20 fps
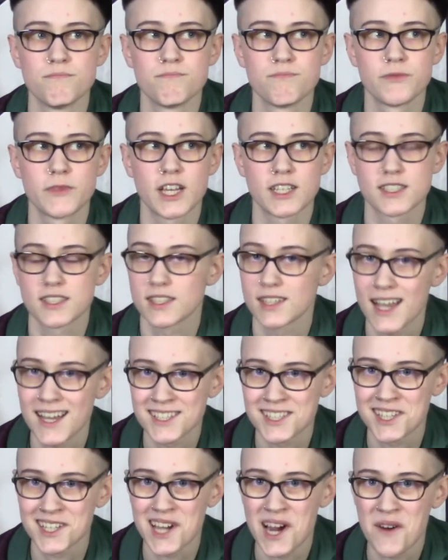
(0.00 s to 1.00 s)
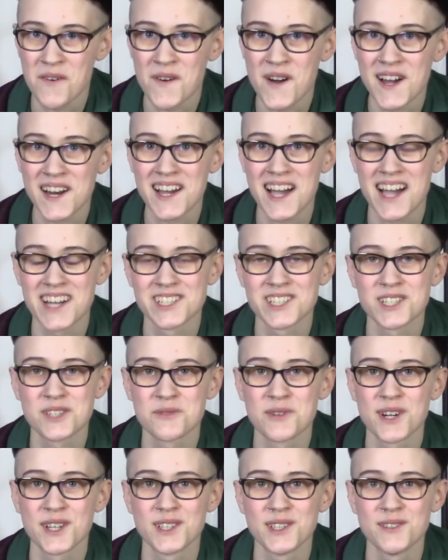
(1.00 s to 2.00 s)
That's the last thing I want. I just
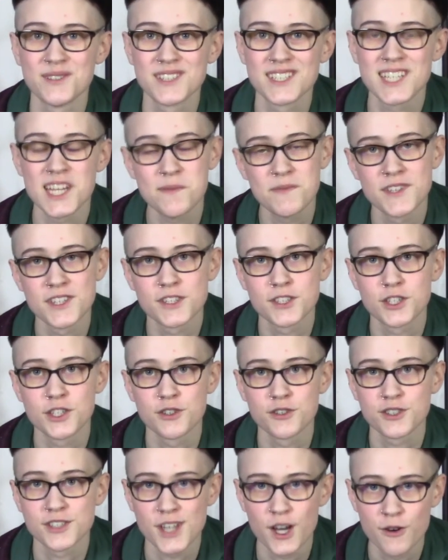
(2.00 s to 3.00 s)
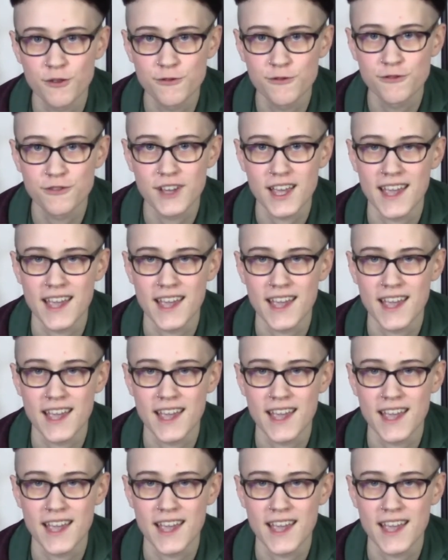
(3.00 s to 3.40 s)
want you to keep this to yourself